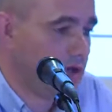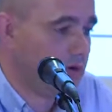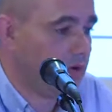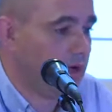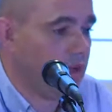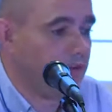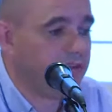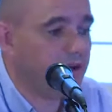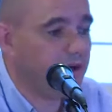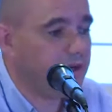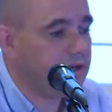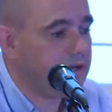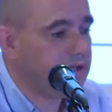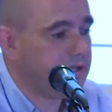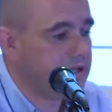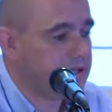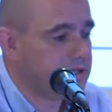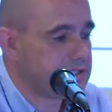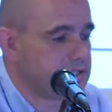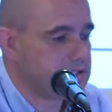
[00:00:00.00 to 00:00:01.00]
Well,
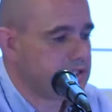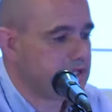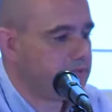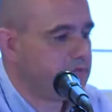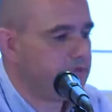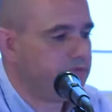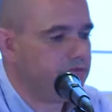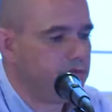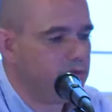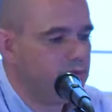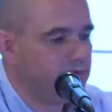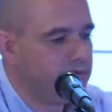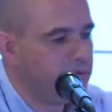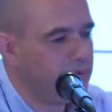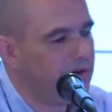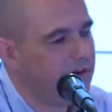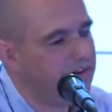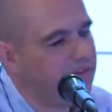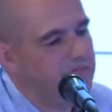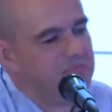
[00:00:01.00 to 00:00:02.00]
finally, as I said before, there
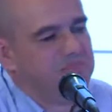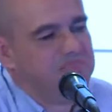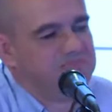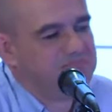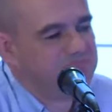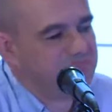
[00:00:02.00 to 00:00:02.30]
were